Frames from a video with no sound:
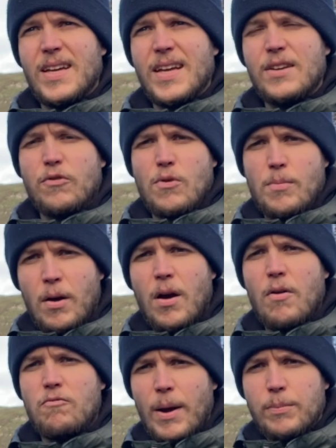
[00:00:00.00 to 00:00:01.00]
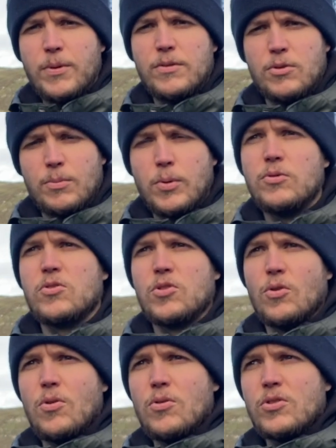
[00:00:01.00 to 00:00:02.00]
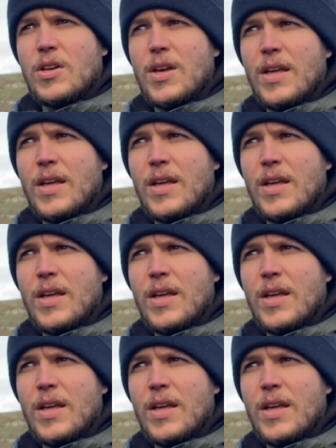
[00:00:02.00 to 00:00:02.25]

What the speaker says: is from a reputable source